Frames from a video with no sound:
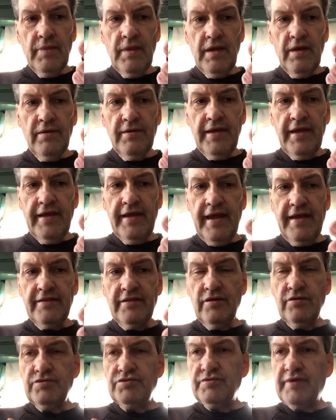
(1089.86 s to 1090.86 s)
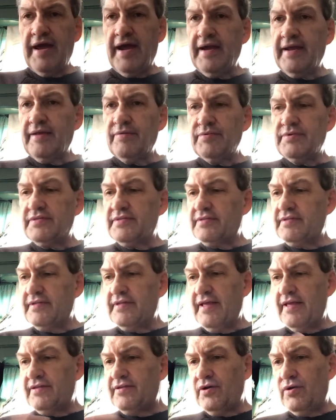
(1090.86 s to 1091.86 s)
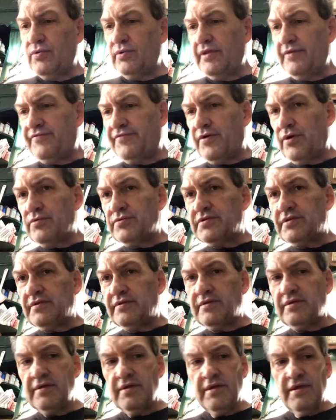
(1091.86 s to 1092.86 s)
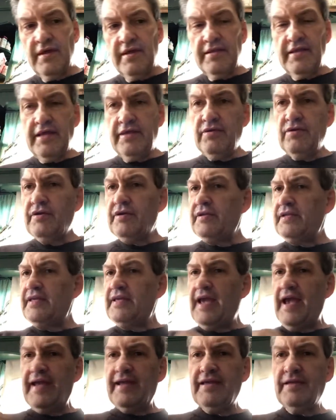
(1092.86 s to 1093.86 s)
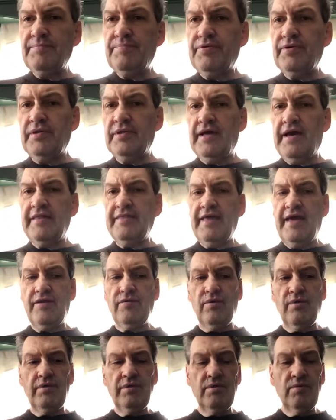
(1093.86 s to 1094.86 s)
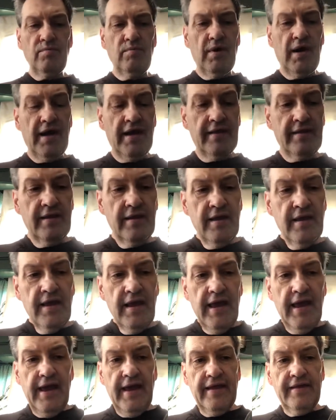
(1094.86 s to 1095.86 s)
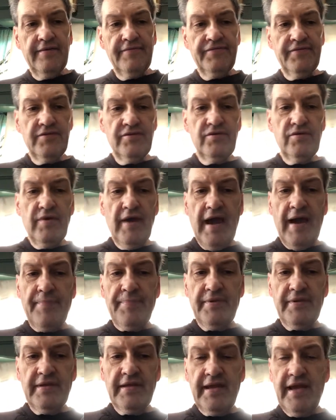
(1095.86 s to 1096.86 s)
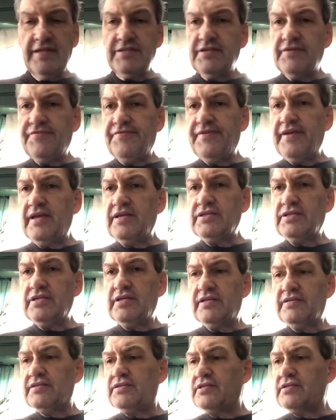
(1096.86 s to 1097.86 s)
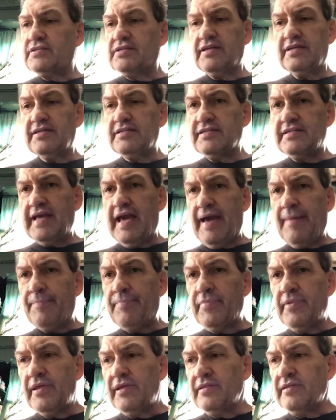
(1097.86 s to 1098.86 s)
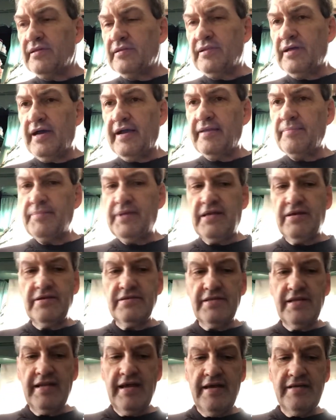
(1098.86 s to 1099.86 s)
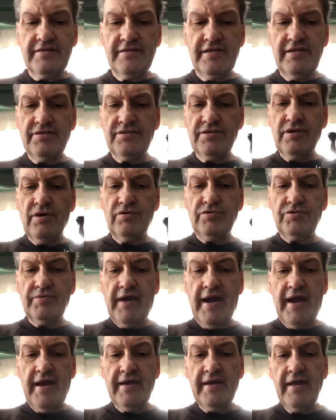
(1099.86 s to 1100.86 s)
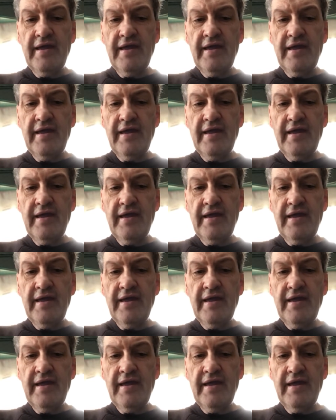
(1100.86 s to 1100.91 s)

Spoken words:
Okay, it had no drag. It was totally frozen. Now you could yank and pull on that all you want. And if you do happen to catch a fish, it's just going to snap the line because there's no drag.